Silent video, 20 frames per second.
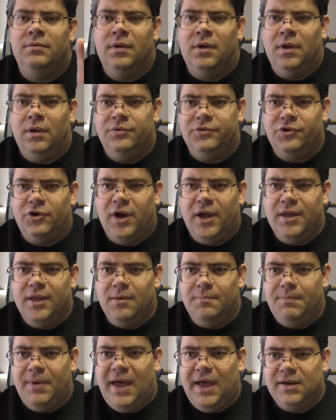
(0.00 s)
I'll try and
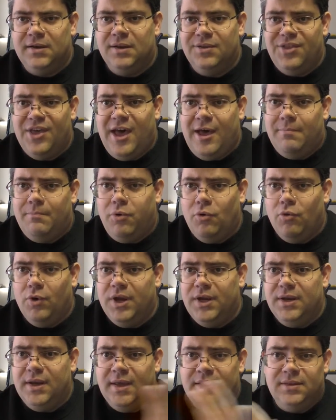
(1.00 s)
get back to that
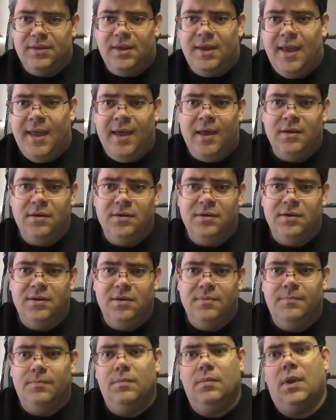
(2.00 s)
point at the end
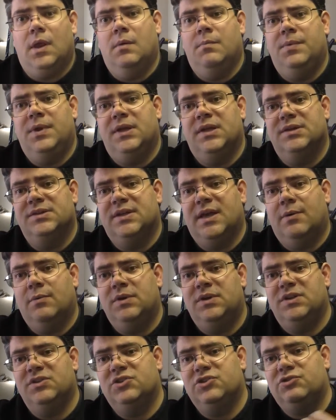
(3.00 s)
uh, because that
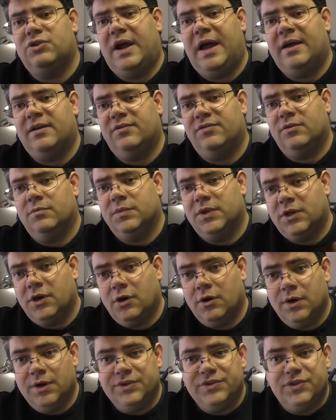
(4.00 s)
would distract from the
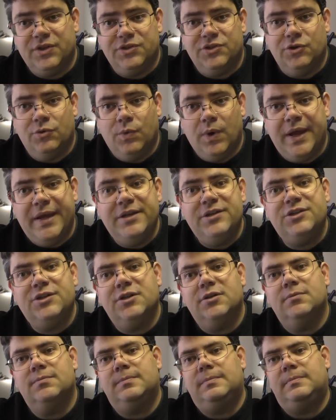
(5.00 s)
current situation.